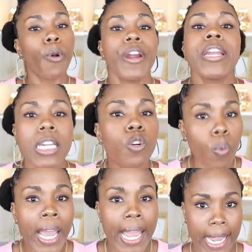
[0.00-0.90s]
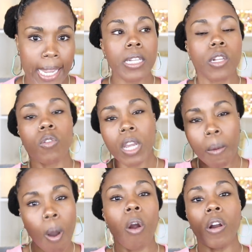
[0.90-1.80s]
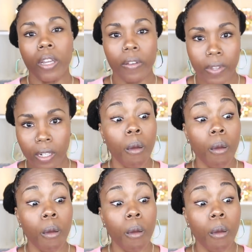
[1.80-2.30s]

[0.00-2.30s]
Praying it away is only a part of it.